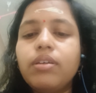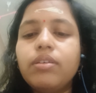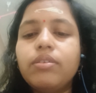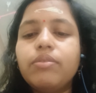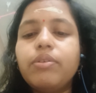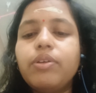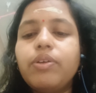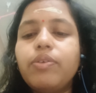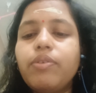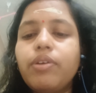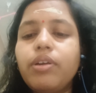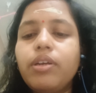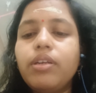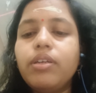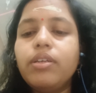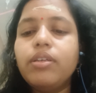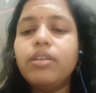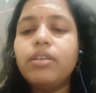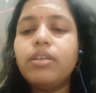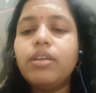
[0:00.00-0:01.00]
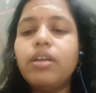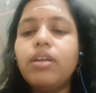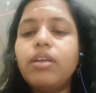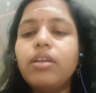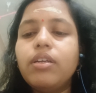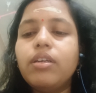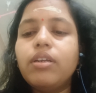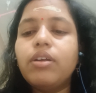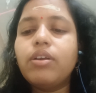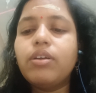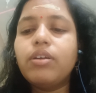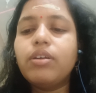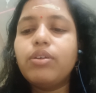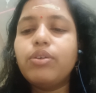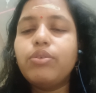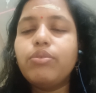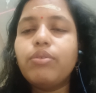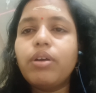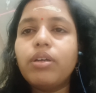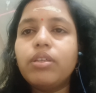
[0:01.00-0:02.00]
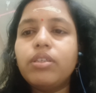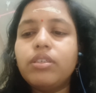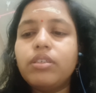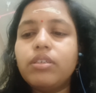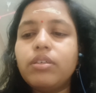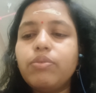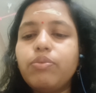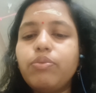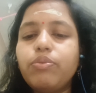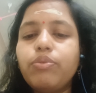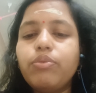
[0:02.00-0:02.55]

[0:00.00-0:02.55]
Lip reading: is frequently needed in order to achieve